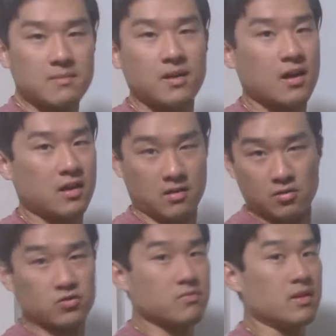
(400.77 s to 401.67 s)
time can
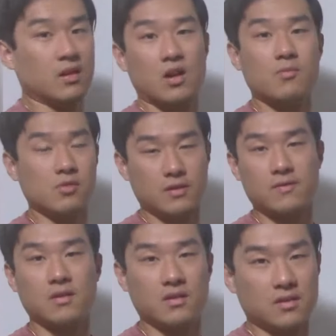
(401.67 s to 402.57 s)
also mean a lot more
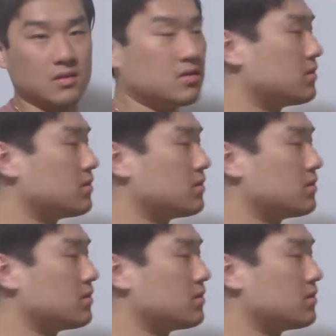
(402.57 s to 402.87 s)
different things.